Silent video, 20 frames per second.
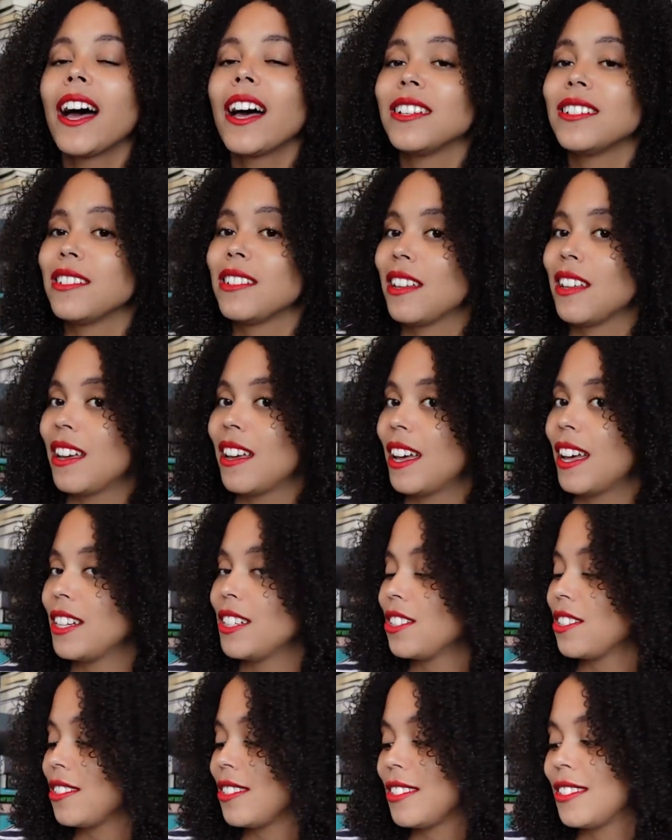And yeah,
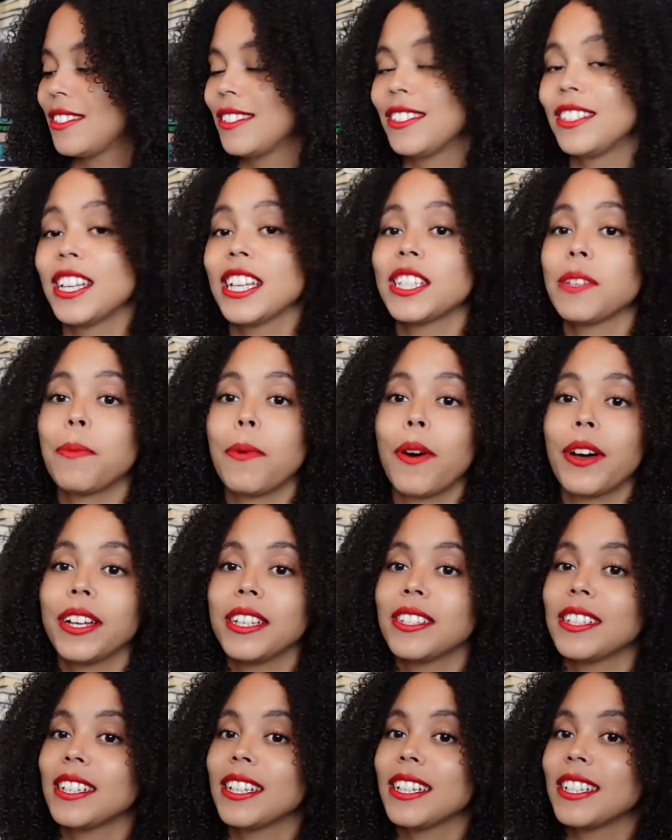just
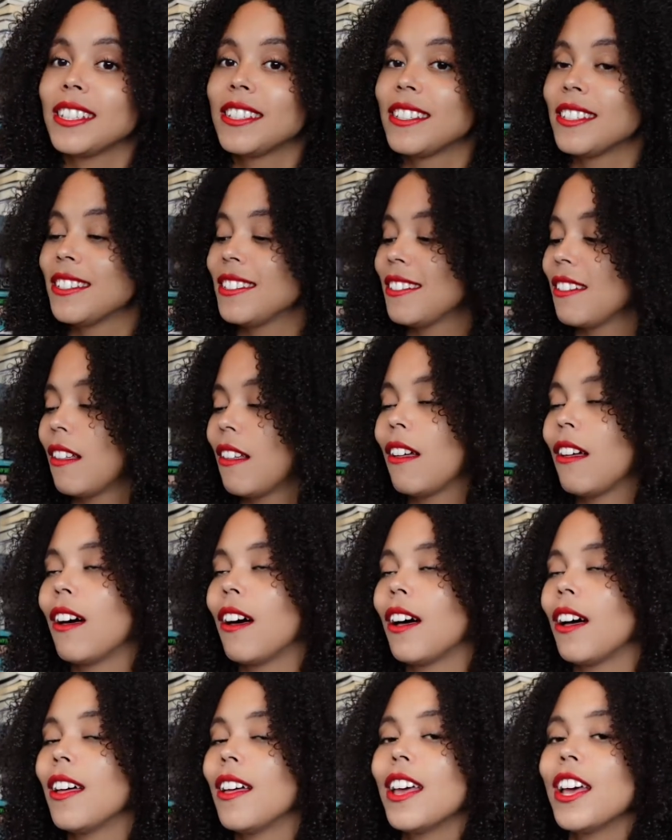disappointed.
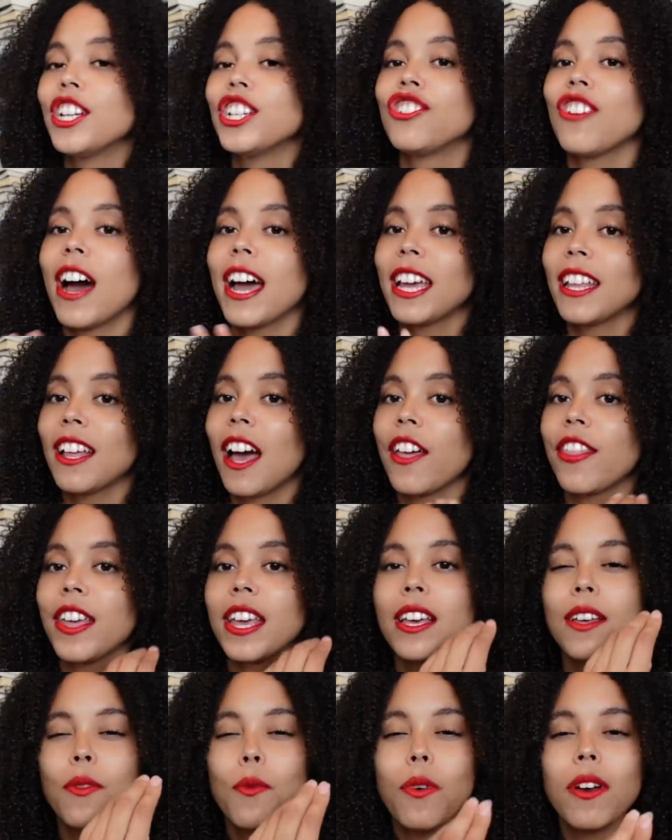Oh, Dracula, I
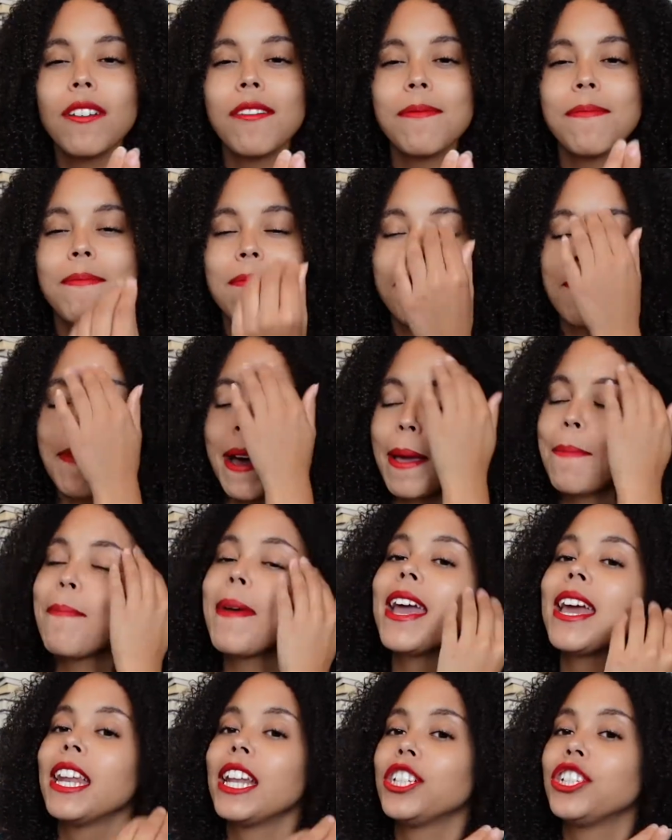think one of my
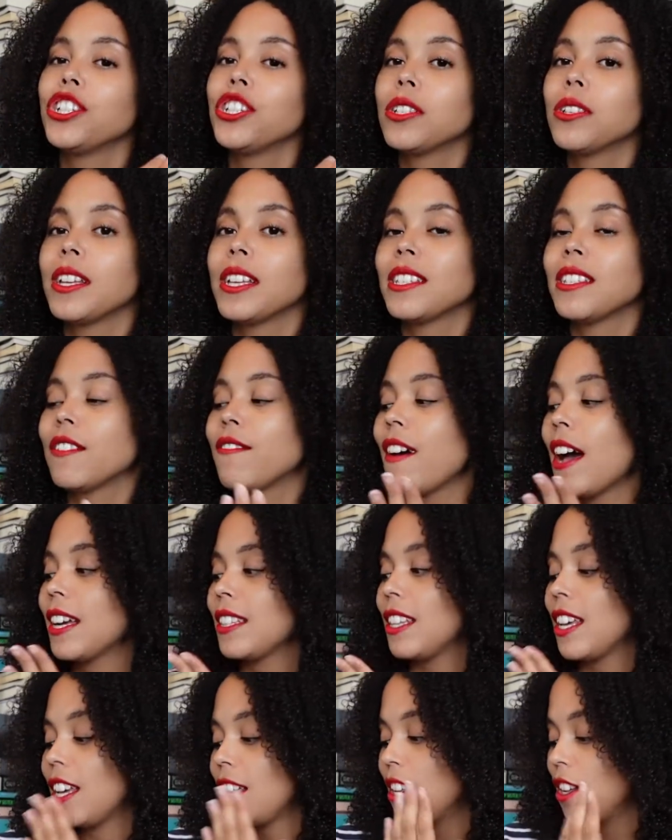main issues is the
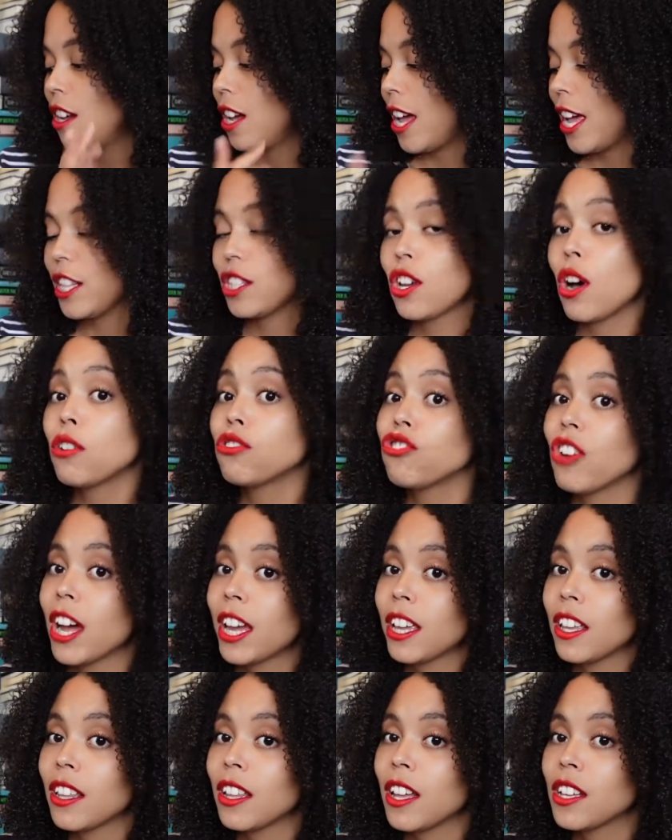fact that it's called
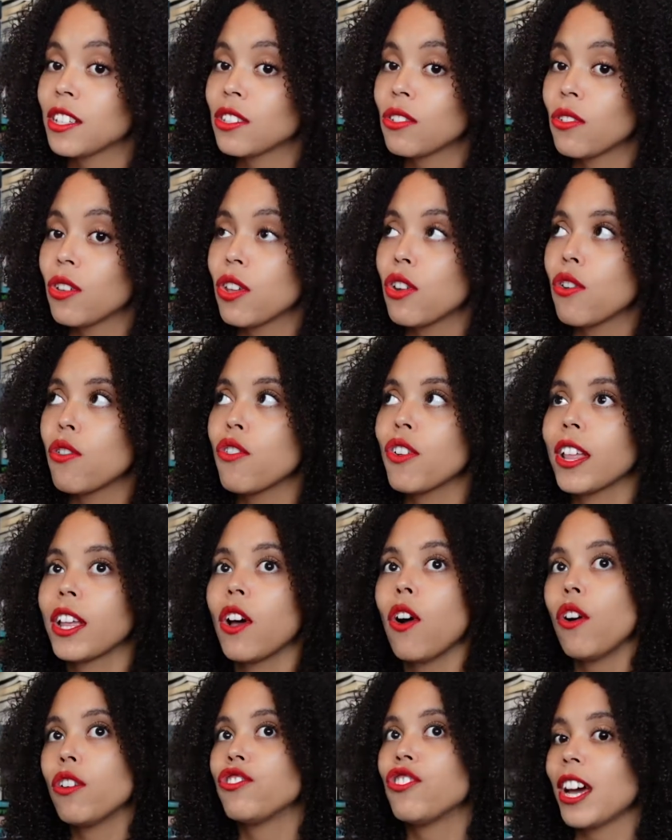Dracula, so you know, you're like,
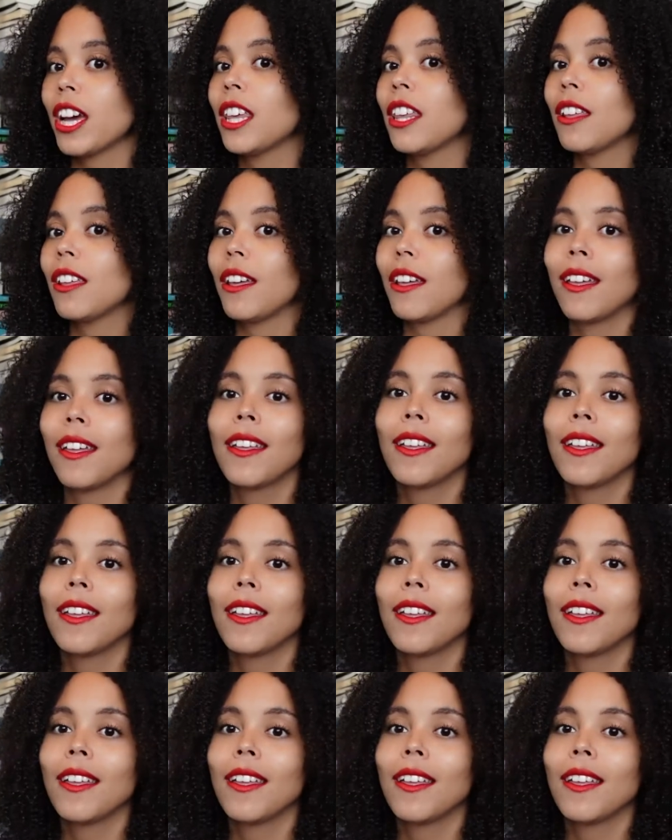oh, Dracula,